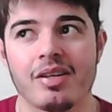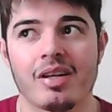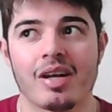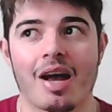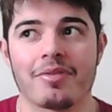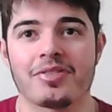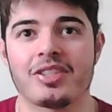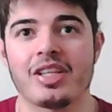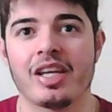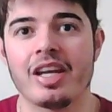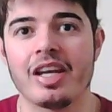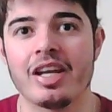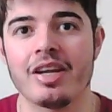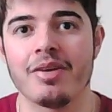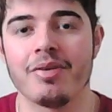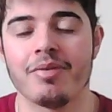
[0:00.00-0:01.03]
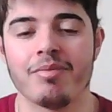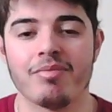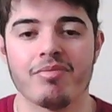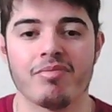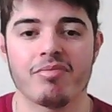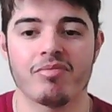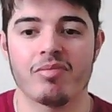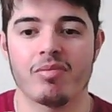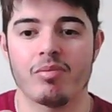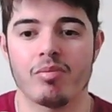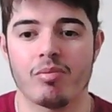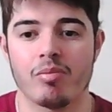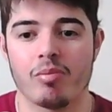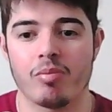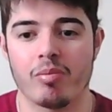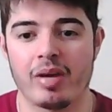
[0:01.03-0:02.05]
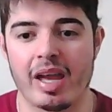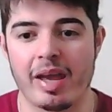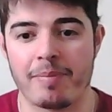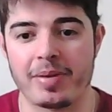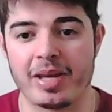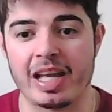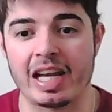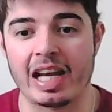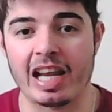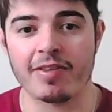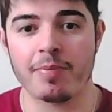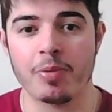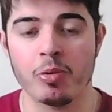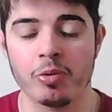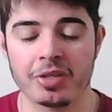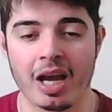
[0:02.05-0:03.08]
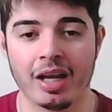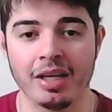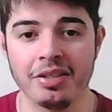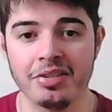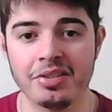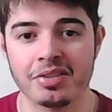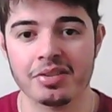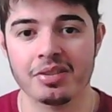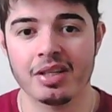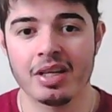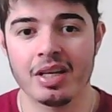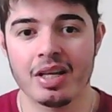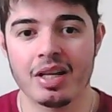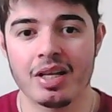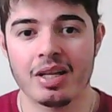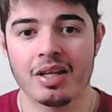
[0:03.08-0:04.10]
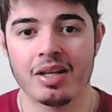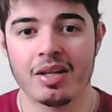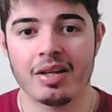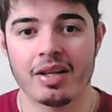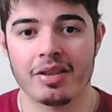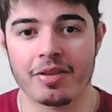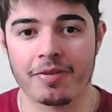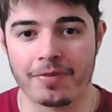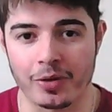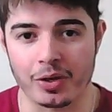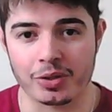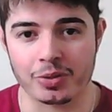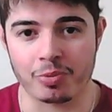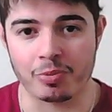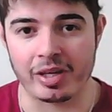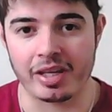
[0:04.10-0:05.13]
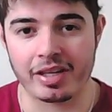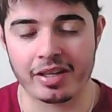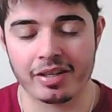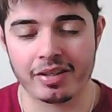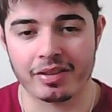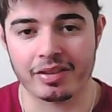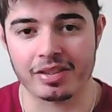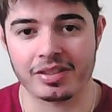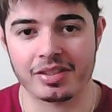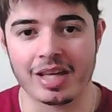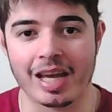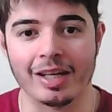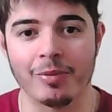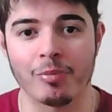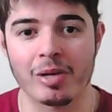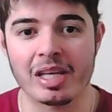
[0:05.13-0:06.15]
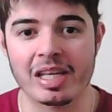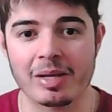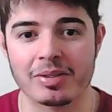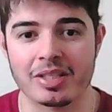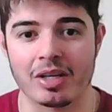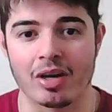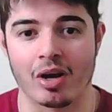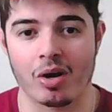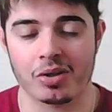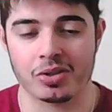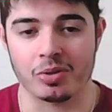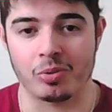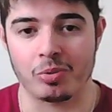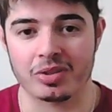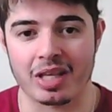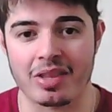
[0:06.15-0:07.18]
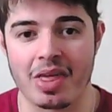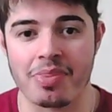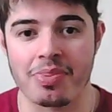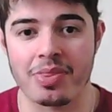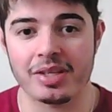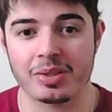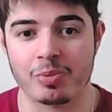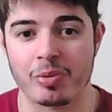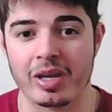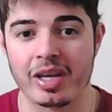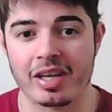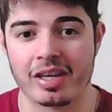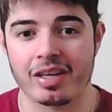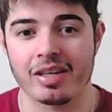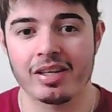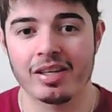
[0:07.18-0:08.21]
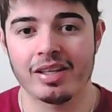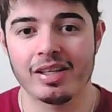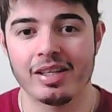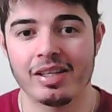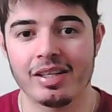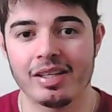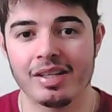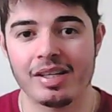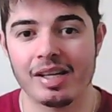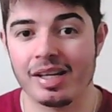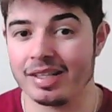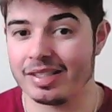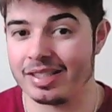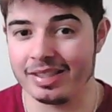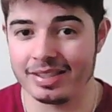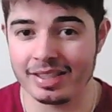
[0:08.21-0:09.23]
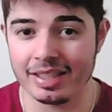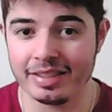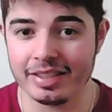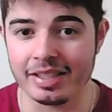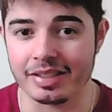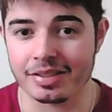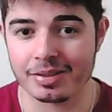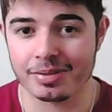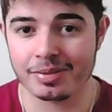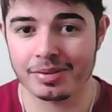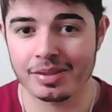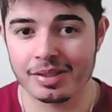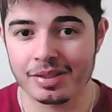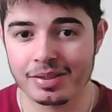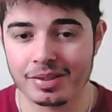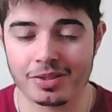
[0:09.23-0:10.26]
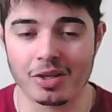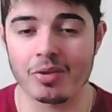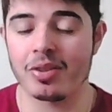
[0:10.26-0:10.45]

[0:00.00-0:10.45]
have seen it be in Liverpool's hands the first week. The second week it was in Arsenal's, and then this week it's in City's. So